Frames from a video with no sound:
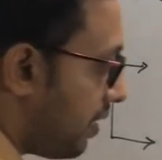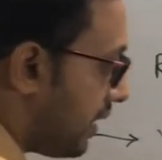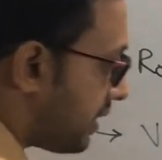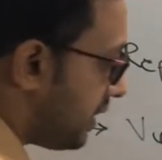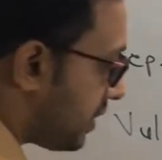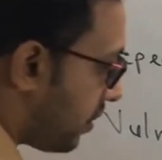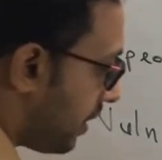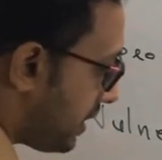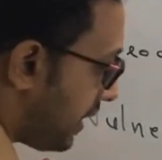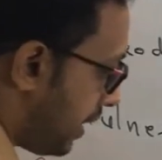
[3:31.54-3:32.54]
Next is
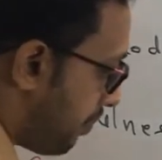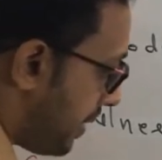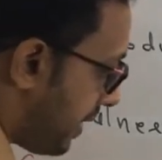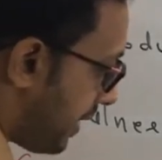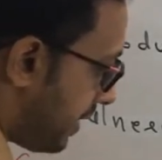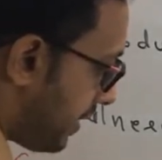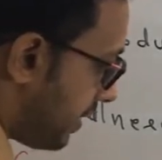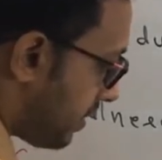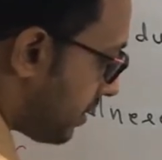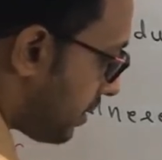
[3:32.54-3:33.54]
called as
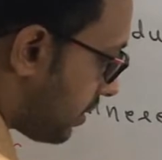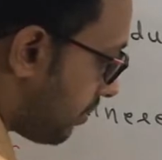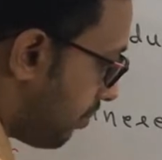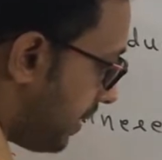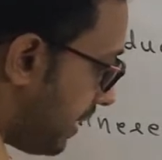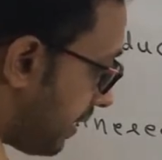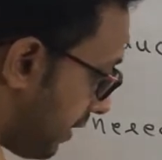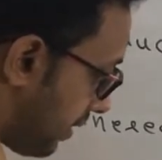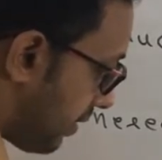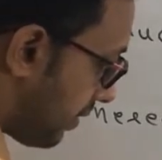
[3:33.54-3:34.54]
hepatitis
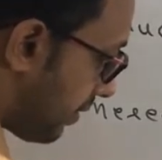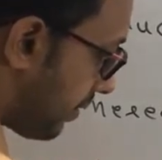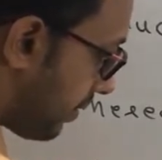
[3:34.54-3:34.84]
B.